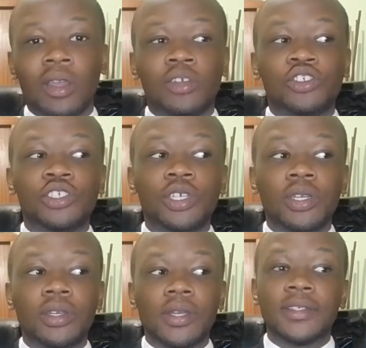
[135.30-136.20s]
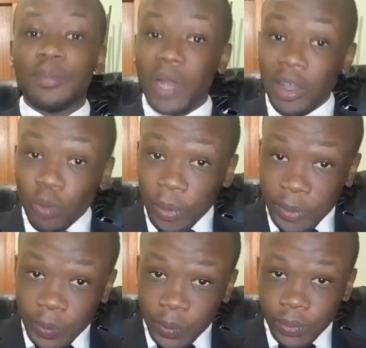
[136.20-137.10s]
She is a black woman,
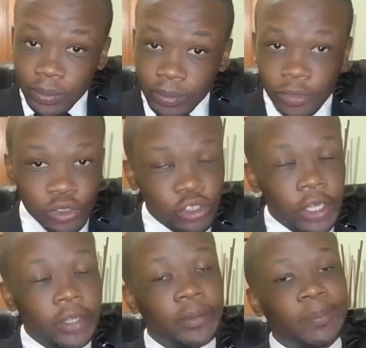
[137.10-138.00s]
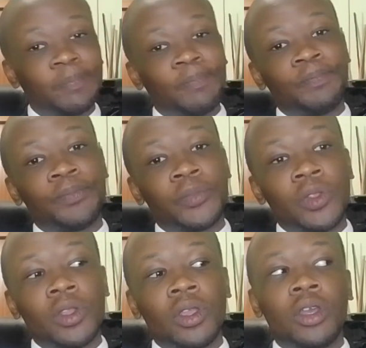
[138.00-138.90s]
check.
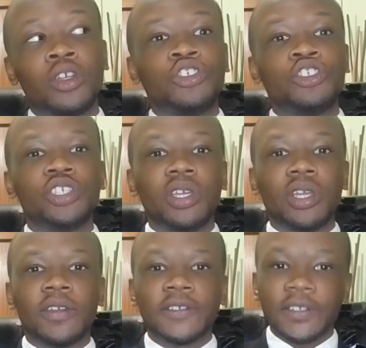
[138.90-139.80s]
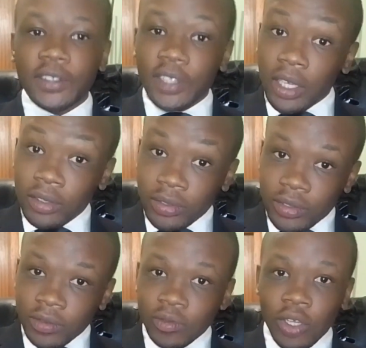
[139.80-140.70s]
She is skilled
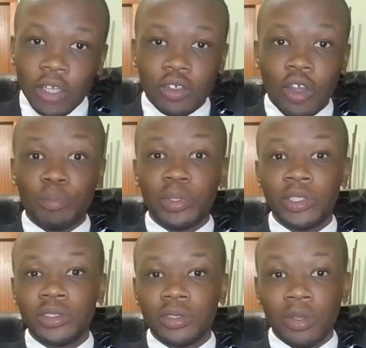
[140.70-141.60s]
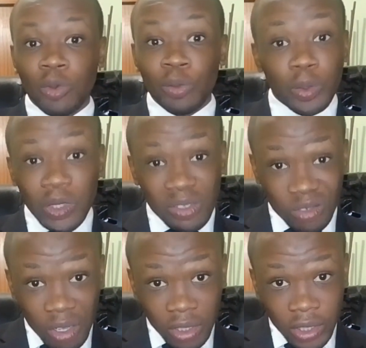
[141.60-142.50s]
and competent. The woman was a
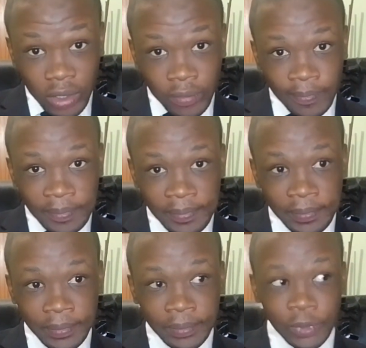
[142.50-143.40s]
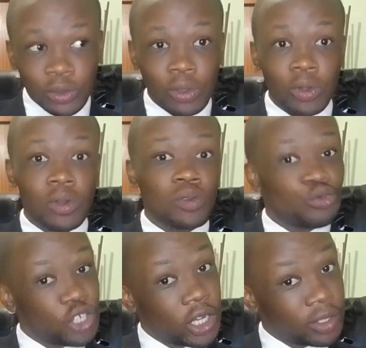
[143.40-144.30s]
doctor, so
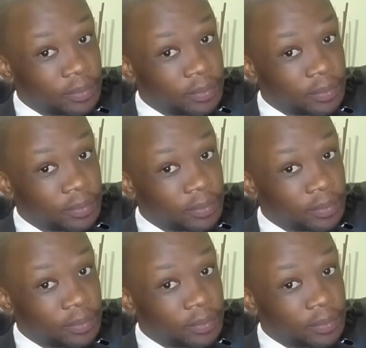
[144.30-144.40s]
check.